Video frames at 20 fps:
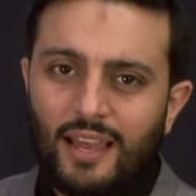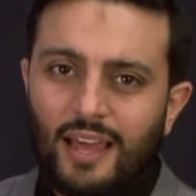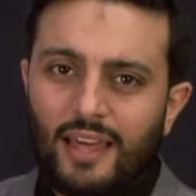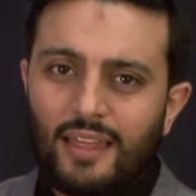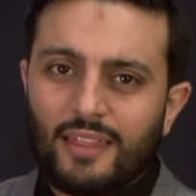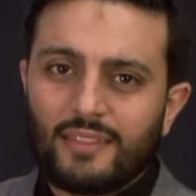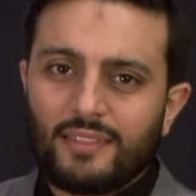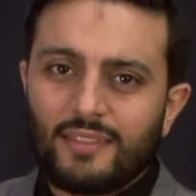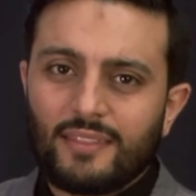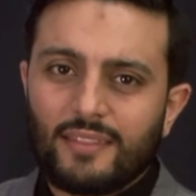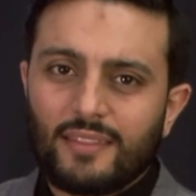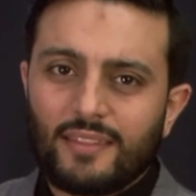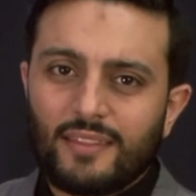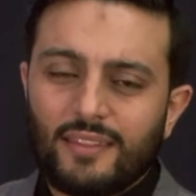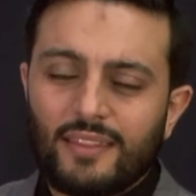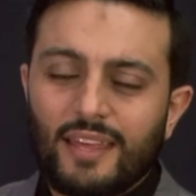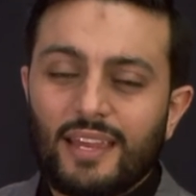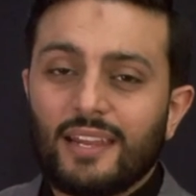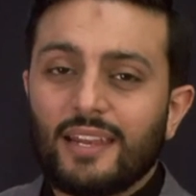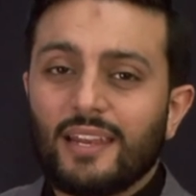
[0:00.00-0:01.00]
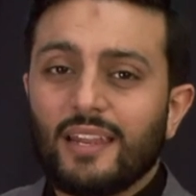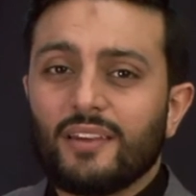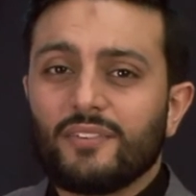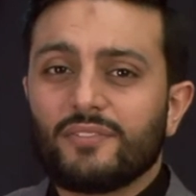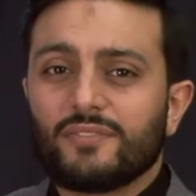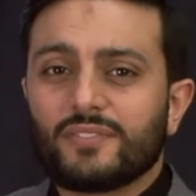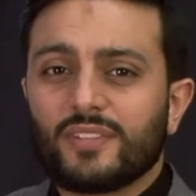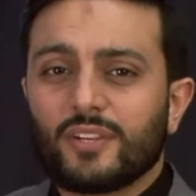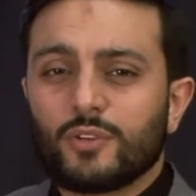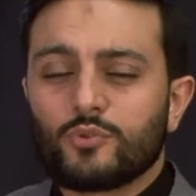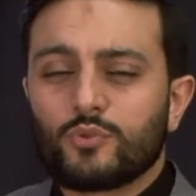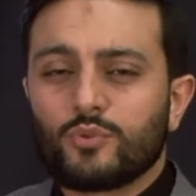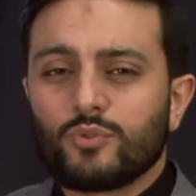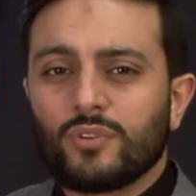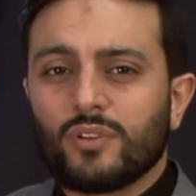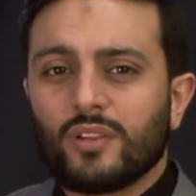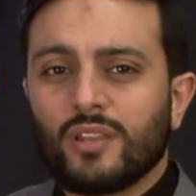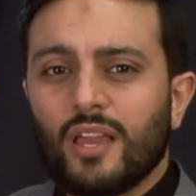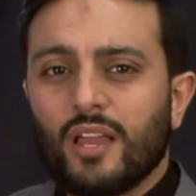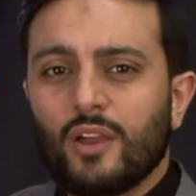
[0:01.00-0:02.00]
and they left
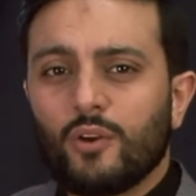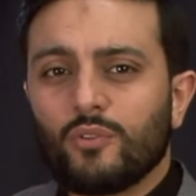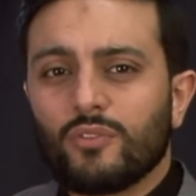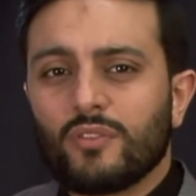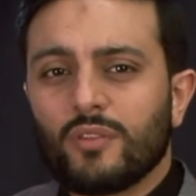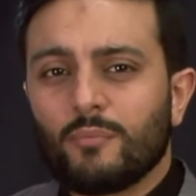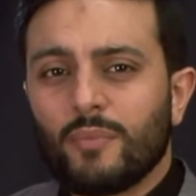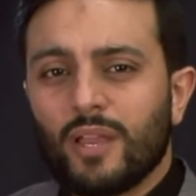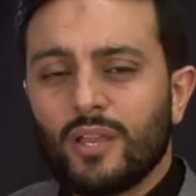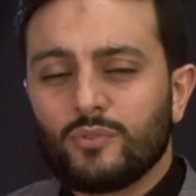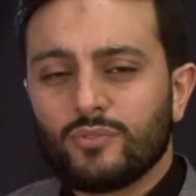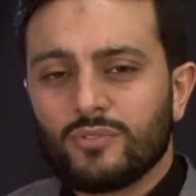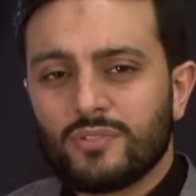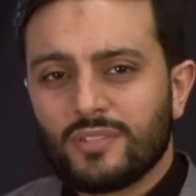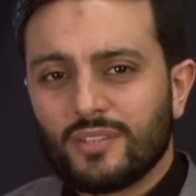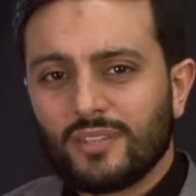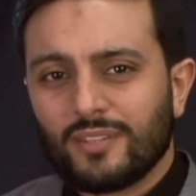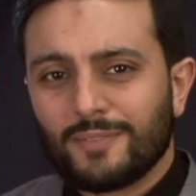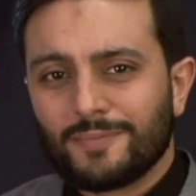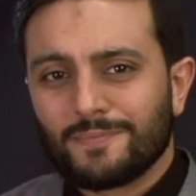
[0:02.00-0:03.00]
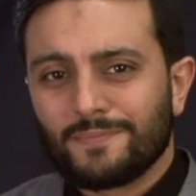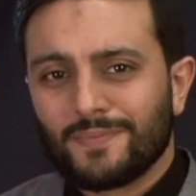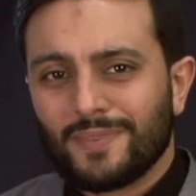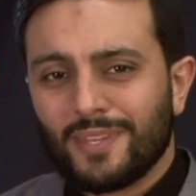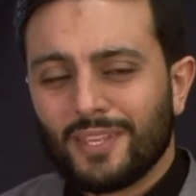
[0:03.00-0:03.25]
Rasulullah on the mountain